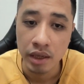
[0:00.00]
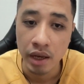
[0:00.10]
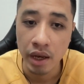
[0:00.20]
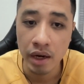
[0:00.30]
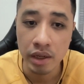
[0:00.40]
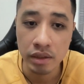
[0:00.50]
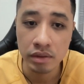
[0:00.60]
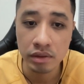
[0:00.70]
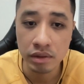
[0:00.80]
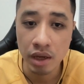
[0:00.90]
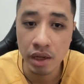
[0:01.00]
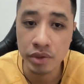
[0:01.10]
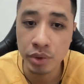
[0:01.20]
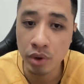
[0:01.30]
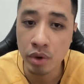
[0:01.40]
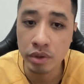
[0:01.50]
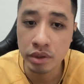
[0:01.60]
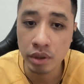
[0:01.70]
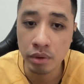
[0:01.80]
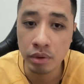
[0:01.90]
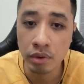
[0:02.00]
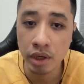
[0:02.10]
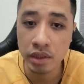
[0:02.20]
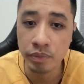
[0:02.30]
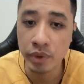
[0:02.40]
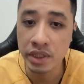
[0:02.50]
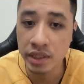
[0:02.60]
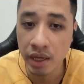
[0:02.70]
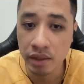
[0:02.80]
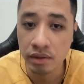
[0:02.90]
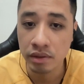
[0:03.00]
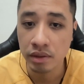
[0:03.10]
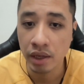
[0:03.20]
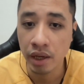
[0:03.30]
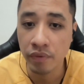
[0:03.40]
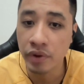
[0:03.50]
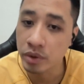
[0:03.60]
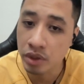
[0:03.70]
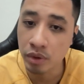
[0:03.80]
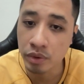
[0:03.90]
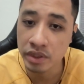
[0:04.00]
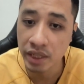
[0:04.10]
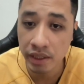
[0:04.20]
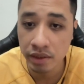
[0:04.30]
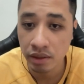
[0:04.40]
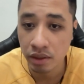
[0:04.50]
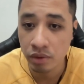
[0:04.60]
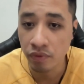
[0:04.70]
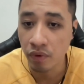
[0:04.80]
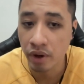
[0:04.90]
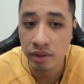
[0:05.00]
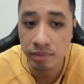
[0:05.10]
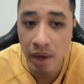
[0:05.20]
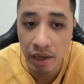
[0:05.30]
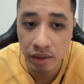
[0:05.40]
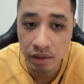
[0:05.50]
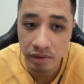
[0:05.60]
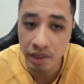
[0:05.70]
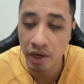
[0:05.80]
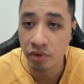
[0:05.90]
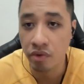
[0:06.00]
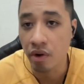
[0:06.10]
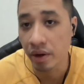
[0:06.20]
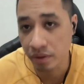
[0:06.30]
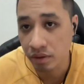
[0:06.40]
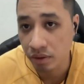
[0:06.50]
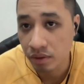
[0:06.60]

and I should also look at the present and future good things to forget about their crimes.